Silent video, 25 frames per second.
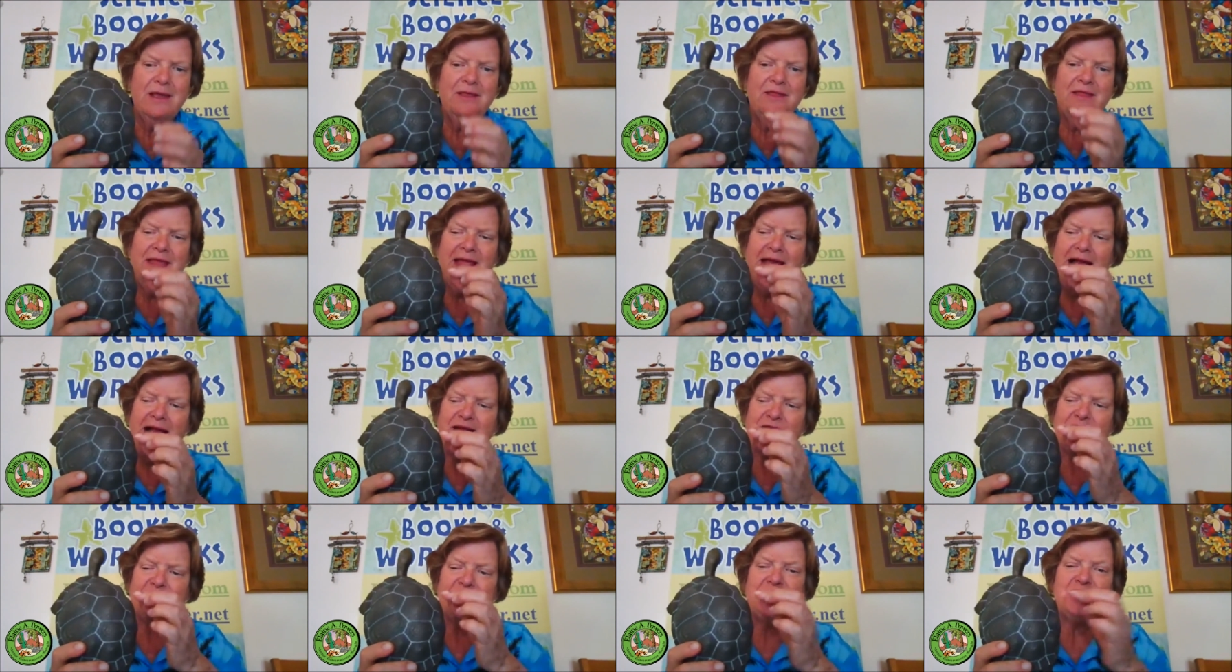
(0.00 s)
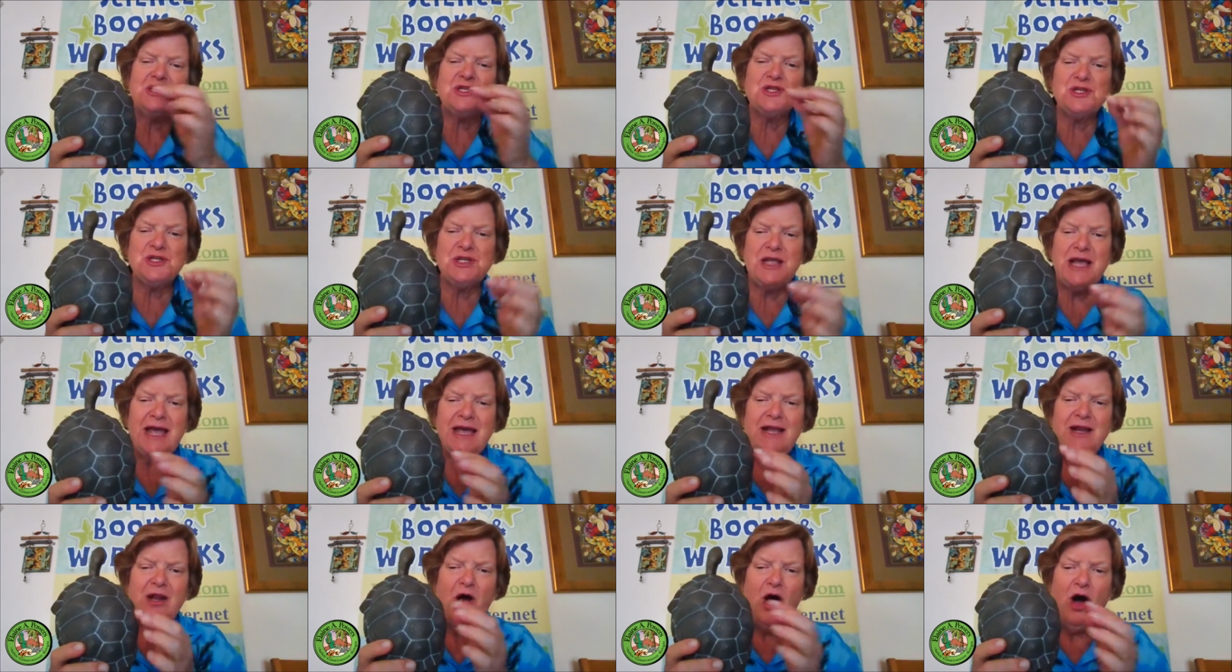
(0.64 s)
they actually
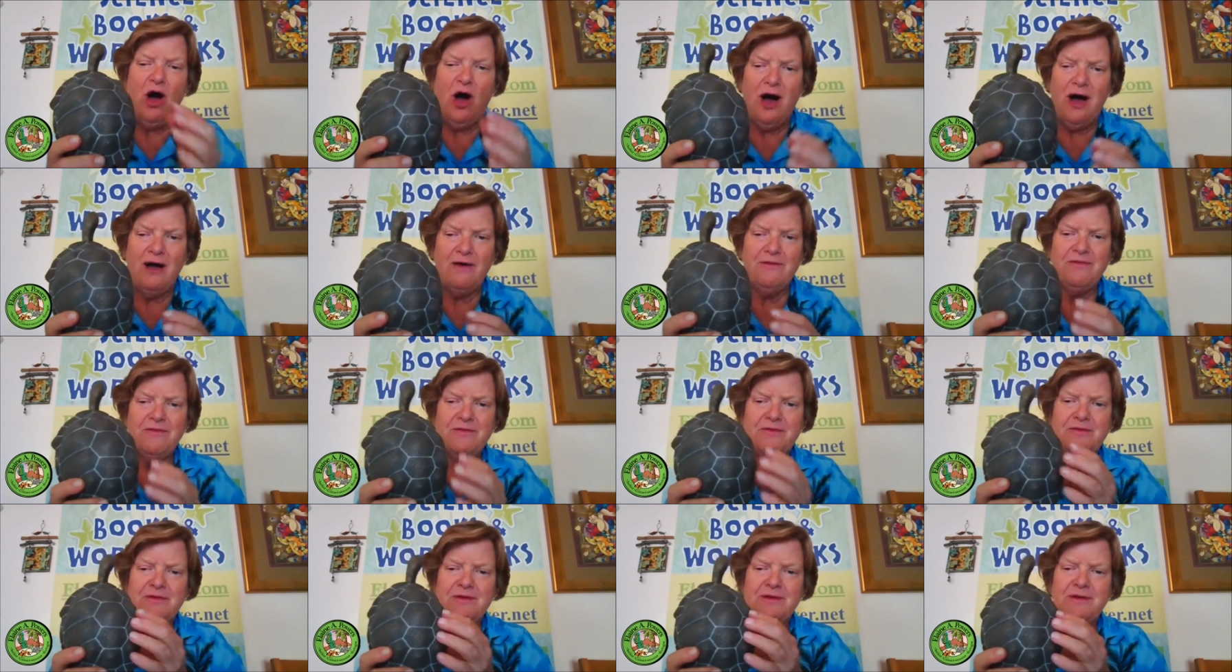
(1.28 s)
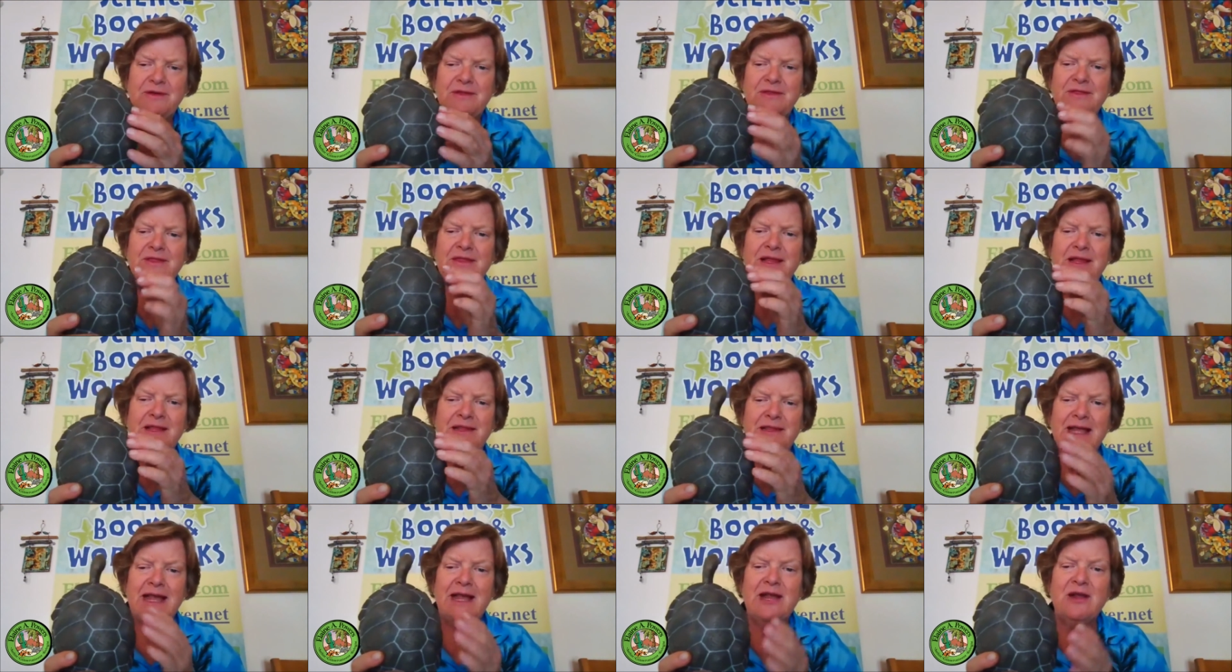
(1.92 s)
shed off
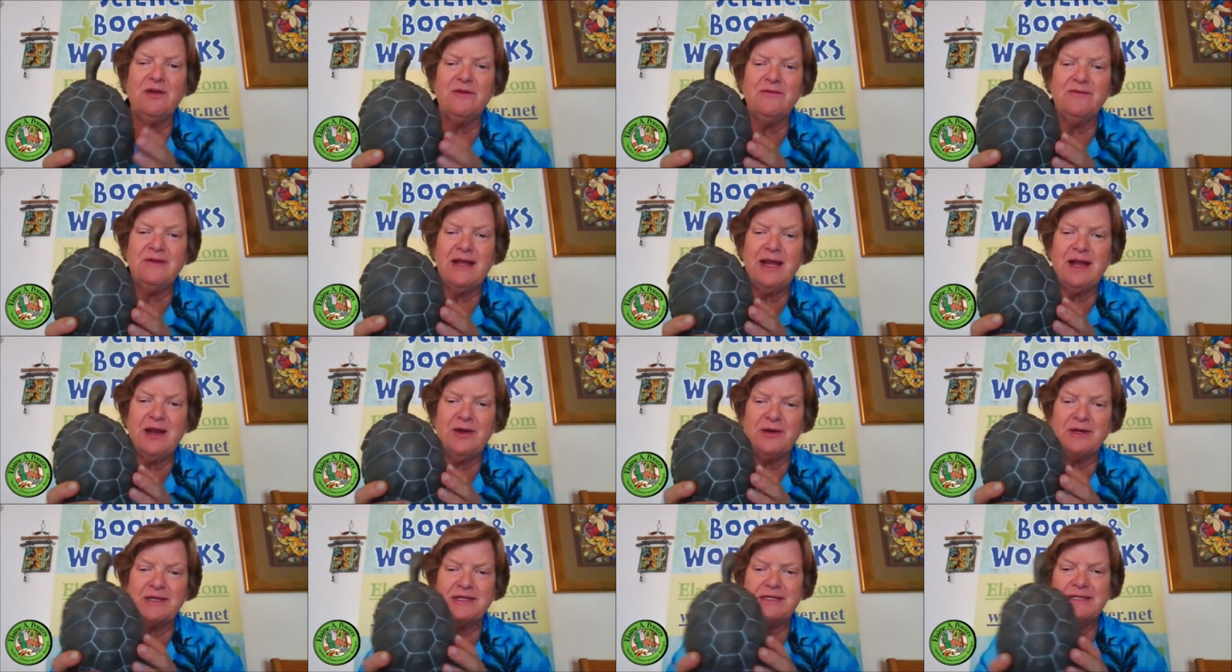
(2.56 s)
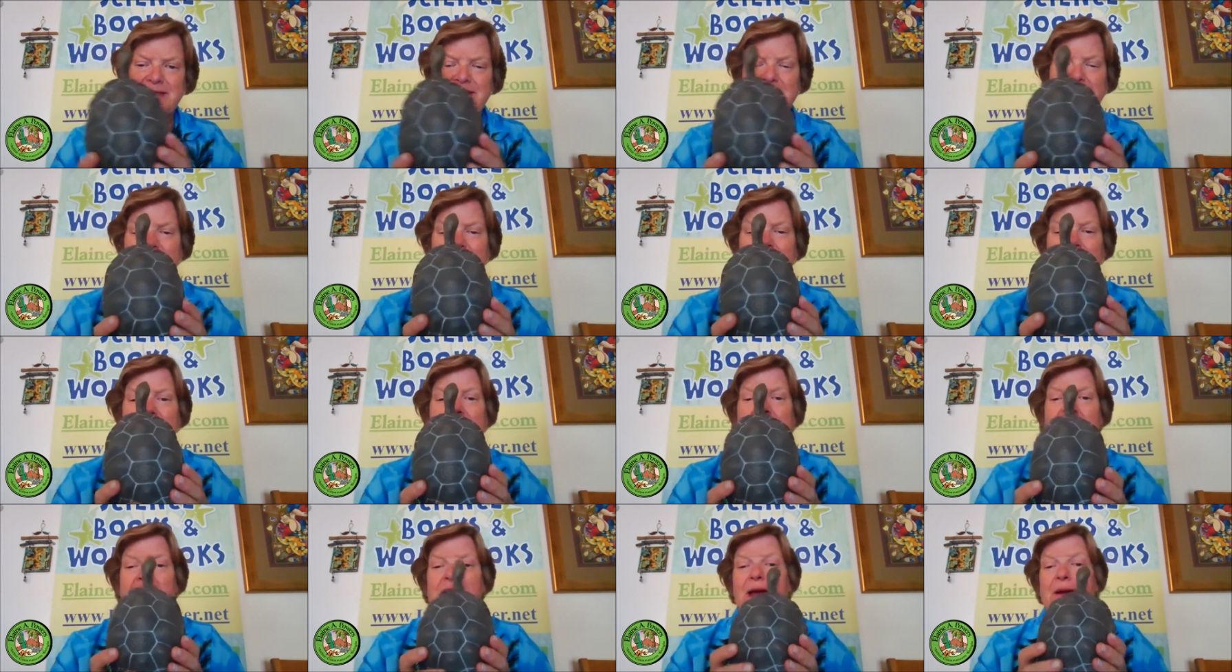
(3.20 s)
the layer of keratin.
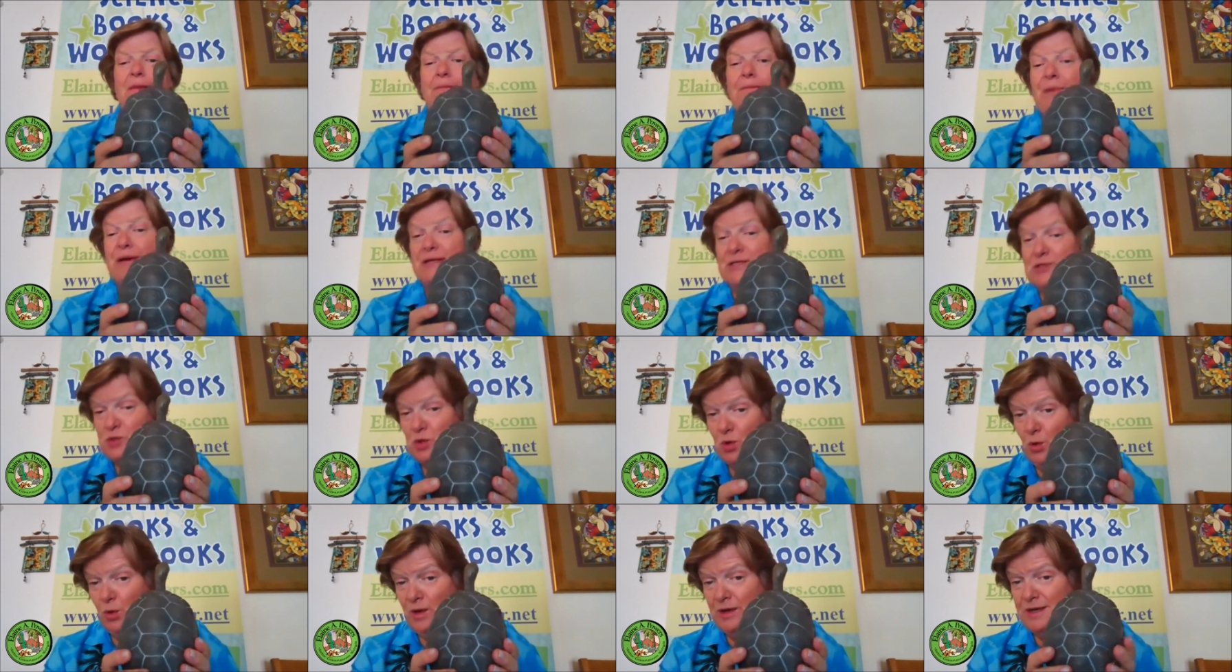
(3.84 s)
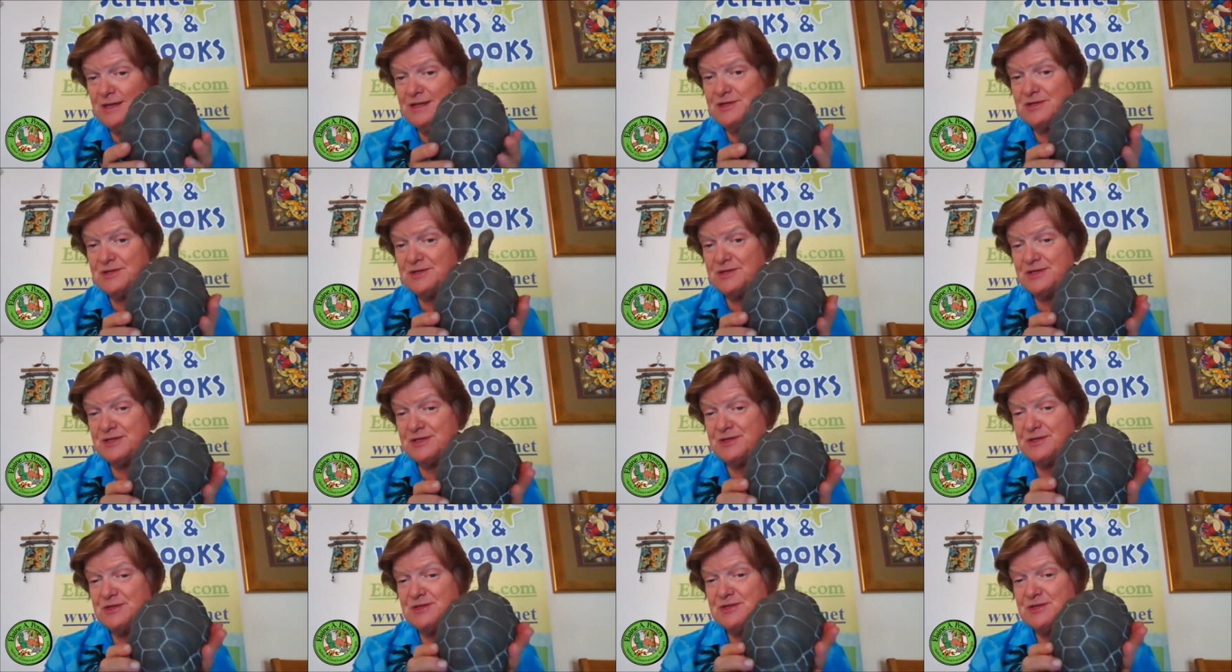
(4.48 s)
But
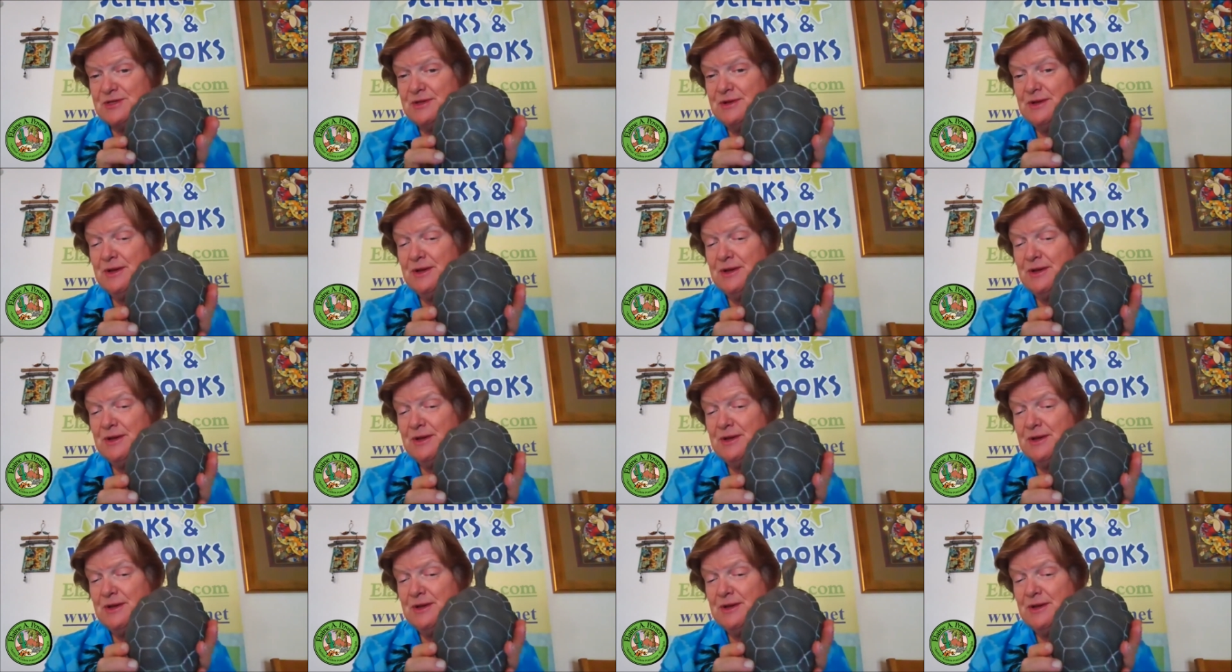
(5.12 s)
tortoises